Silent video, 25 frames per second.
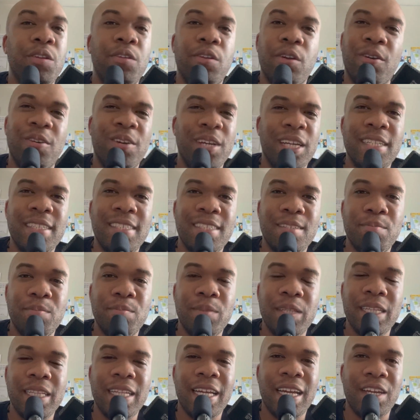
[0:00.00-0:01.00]
don't get
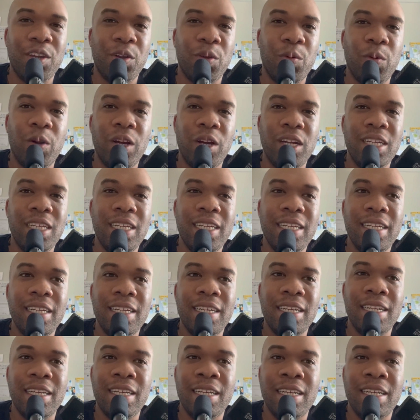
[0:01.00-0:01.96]
something that you're wanting.